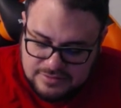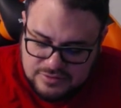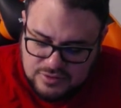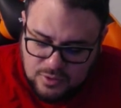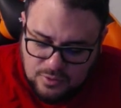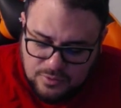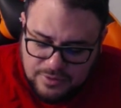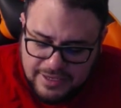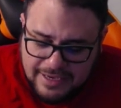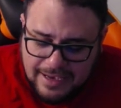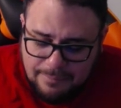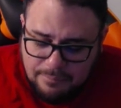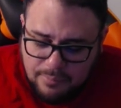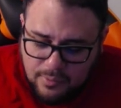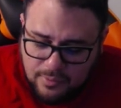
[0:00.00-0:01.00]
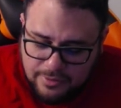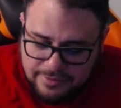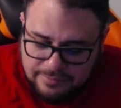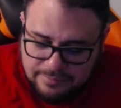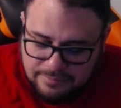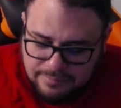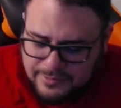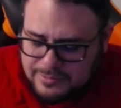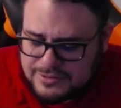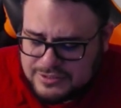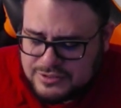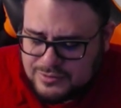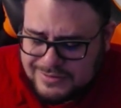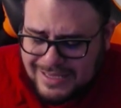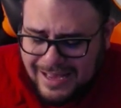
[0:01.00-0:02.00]
So he got bored, but
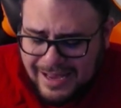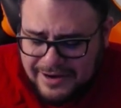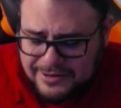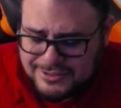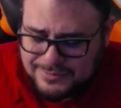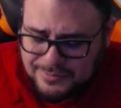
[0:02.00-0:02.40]
was too tired